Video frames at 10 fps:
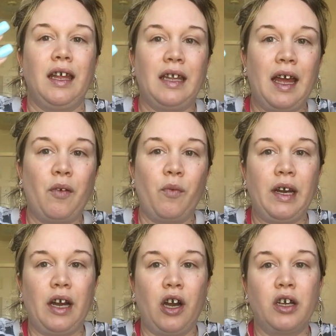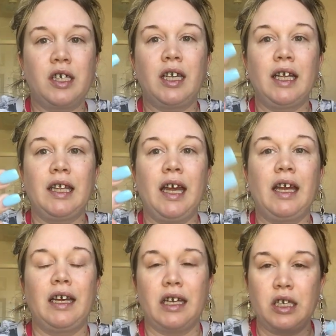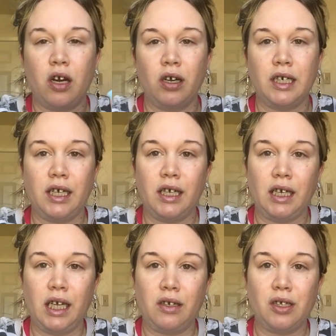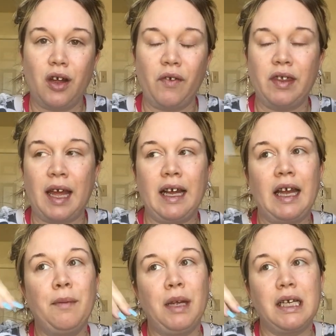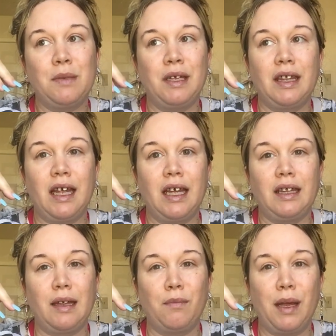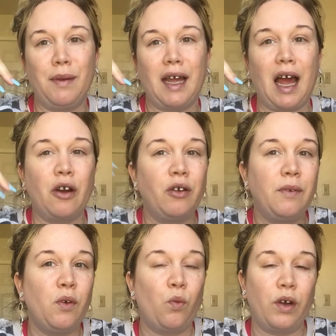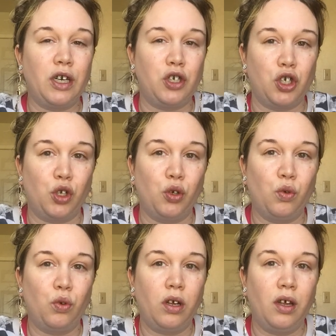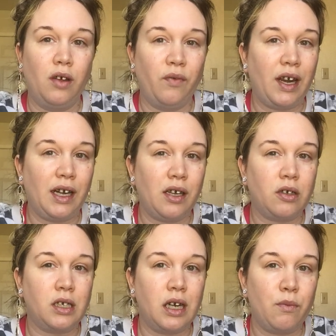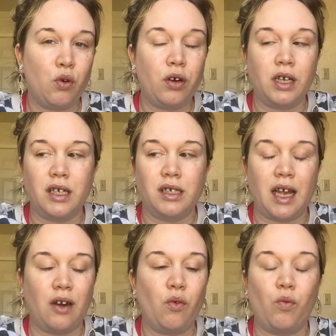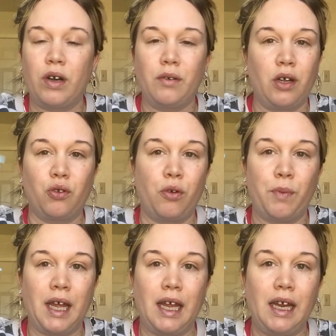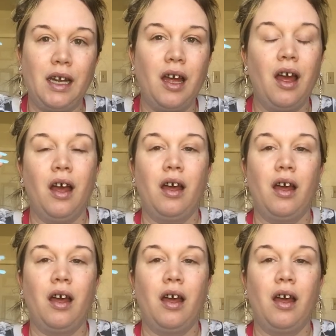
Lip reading: And then when it hurts like that and it's hard to get nails off, that kind of makes me think that maybe I don't even want to do fake nails anymore because I don't want to go through pain.